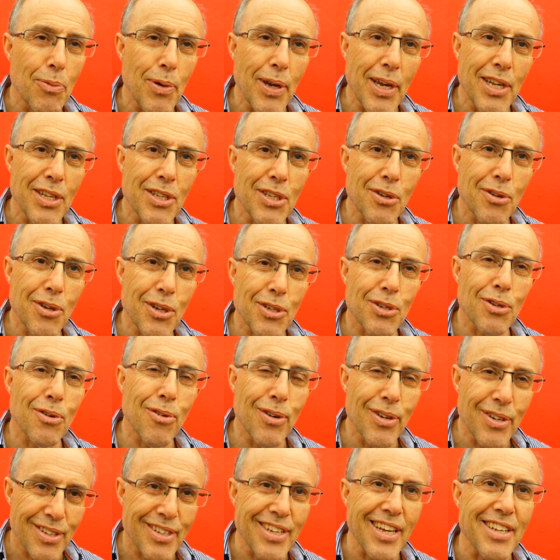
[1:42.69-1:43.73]
we can do a sort
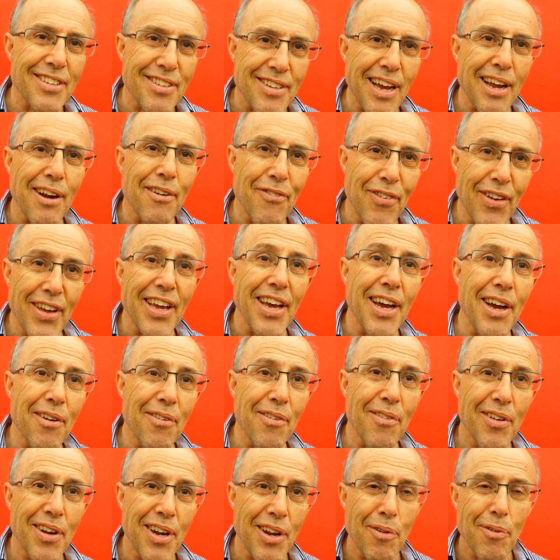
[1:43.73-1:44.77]
of tick down figure
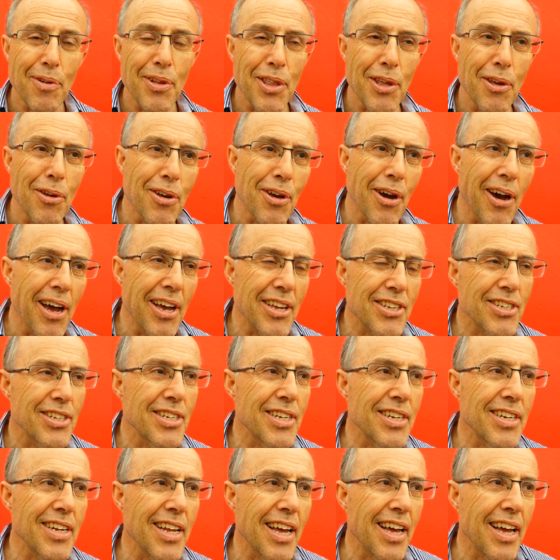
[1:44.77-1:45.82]
with you guys
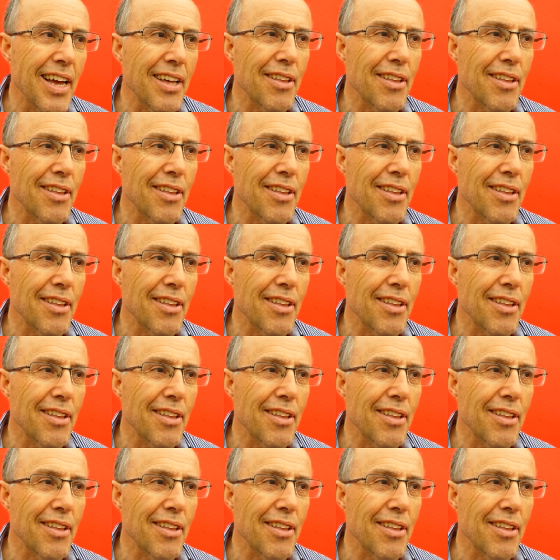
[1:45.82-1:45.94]
and